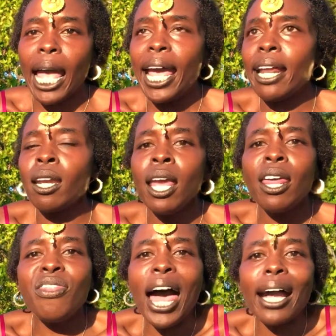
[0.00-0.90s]
And
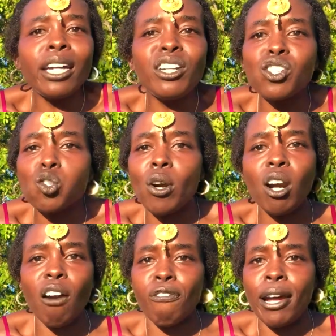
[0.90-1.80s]
that could have
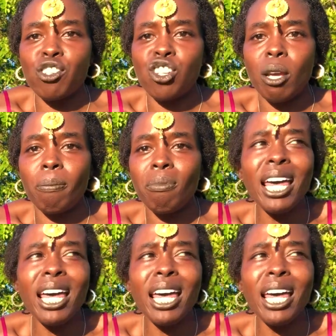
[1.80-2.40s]
destroyed our friendship.